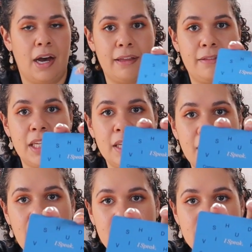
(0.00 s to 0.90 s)
I think
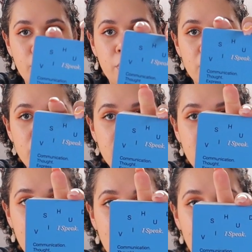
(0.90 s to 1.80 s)
that this
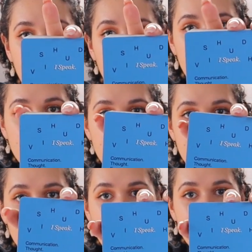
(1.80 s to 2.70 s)
person was
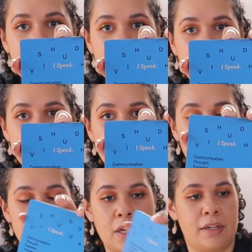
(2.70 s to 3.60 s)
intending to
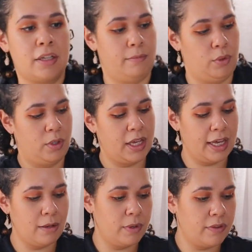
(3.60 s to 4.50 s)
just kind of
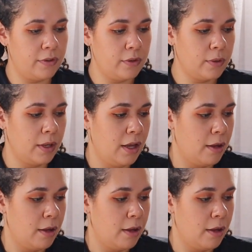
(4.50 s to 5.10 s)
communicate with you,